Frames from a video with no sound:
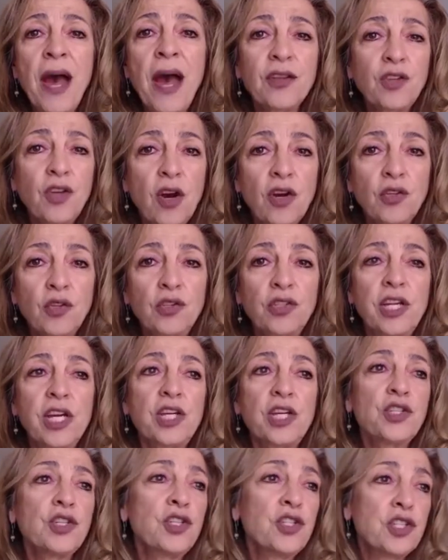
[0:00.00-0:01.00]

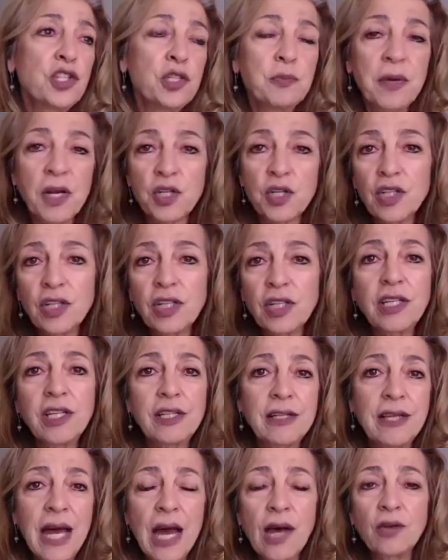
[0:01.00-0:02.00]
connotation, especially
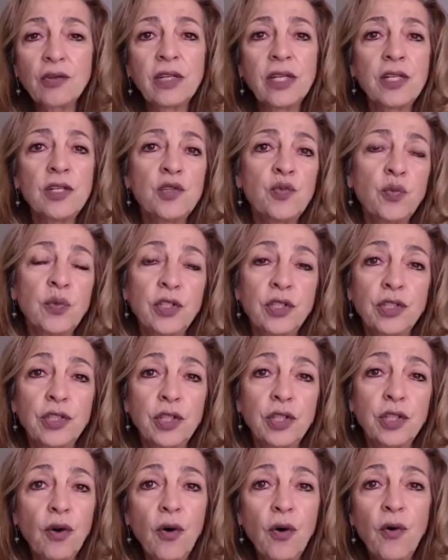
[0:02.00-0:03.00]
nowadays with the
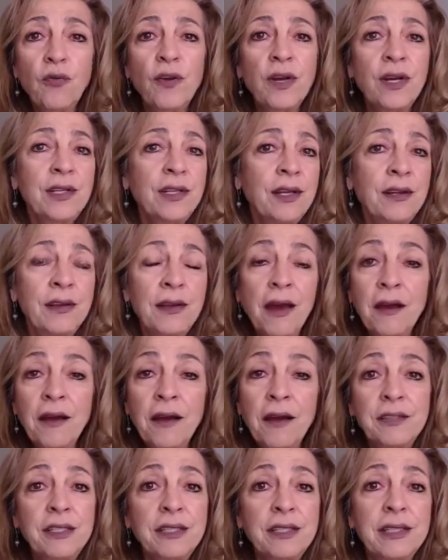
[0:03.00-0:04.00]
COVID and
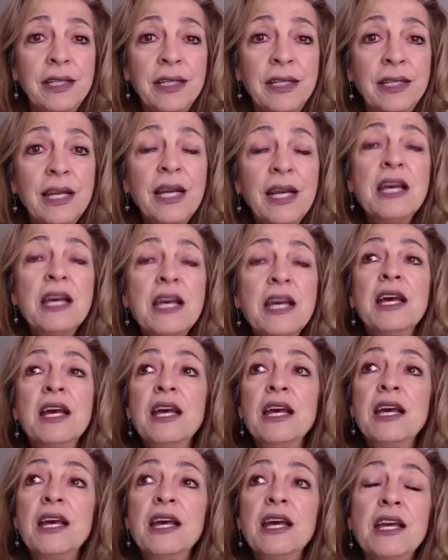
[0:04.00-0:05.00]
everything.
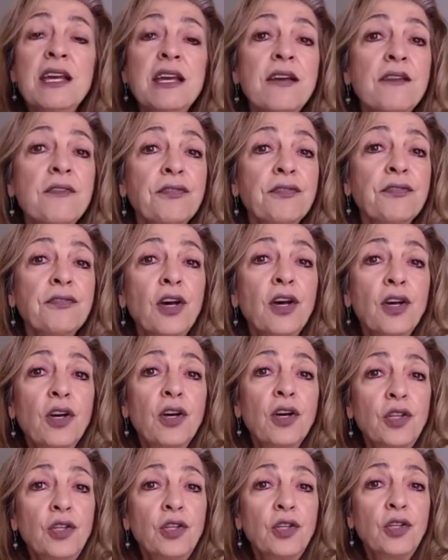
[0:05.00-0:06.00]
If
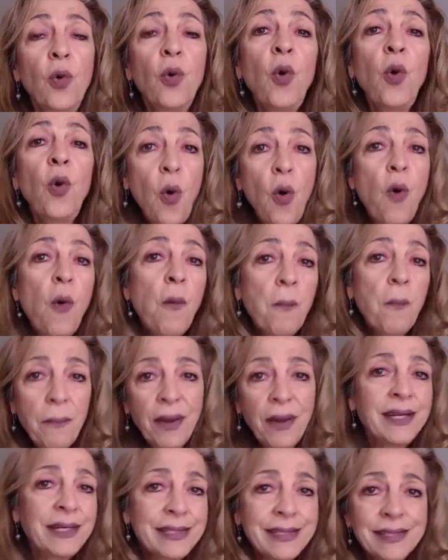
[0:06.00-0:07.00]
your home
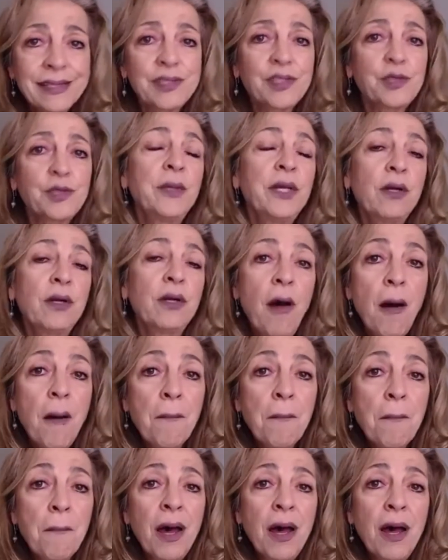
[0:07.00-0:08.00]
base is
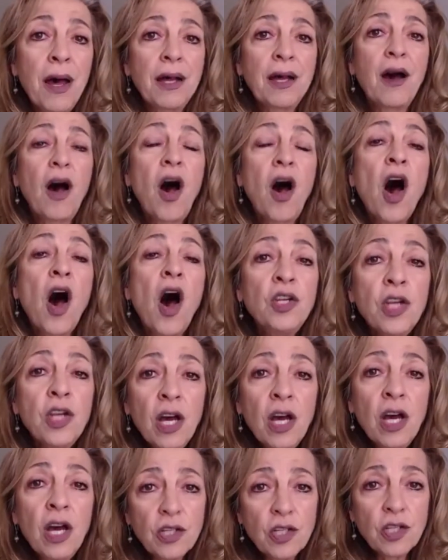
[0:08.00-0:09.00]
become
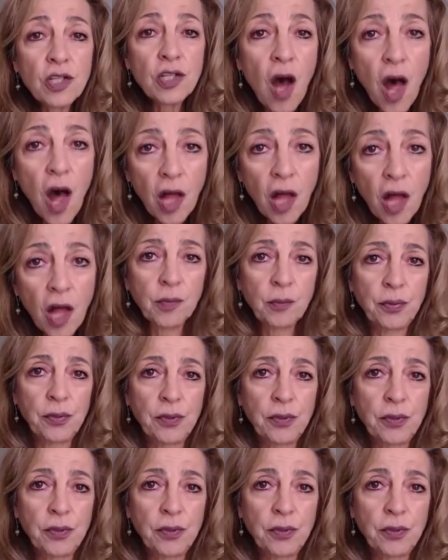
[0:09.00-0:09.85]
intolerable,